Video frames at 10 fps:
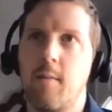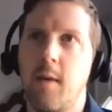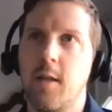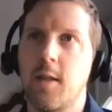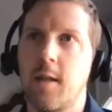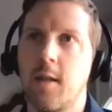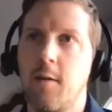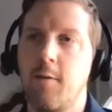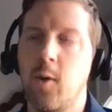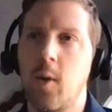means that
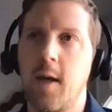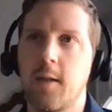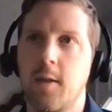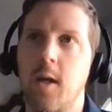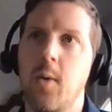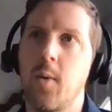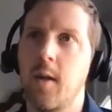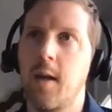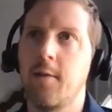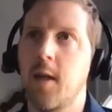the fuel has
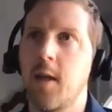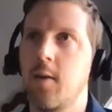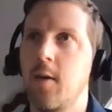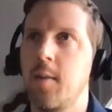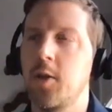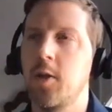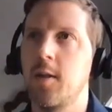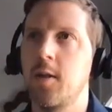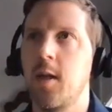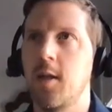lower life cycle emissions,